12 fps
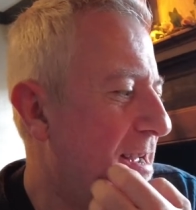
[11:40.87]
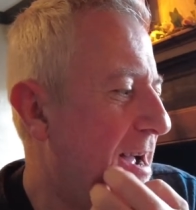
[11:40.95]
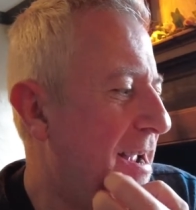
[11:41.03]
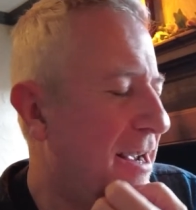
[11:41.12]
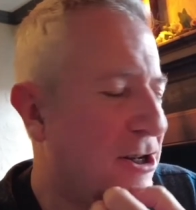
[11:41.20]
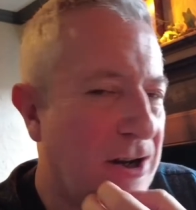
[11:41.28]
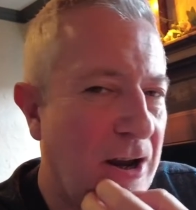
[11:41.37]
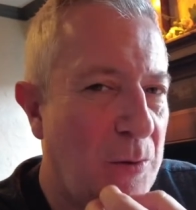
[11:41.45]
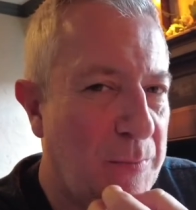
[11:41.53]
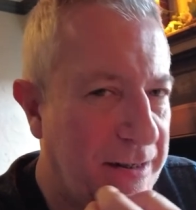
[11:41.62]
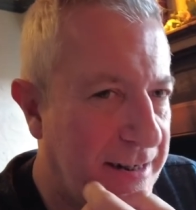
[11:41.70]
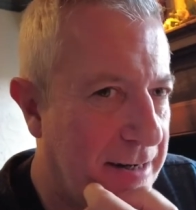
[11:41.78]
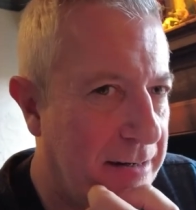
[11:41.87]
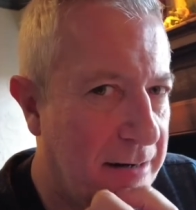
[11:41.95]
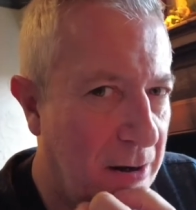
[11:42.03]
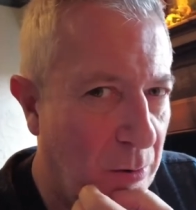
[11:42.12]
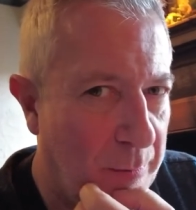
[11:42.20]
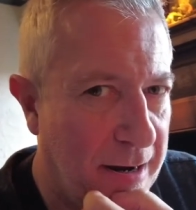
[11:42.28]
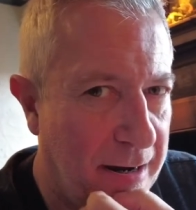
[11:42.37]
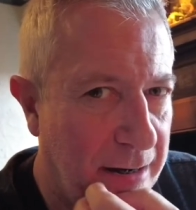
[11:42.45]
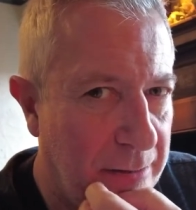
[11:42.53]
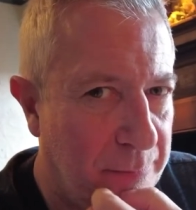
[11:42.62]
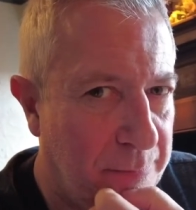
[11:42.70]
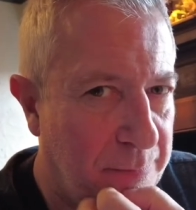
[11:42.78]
I actually hope he didn't know about it.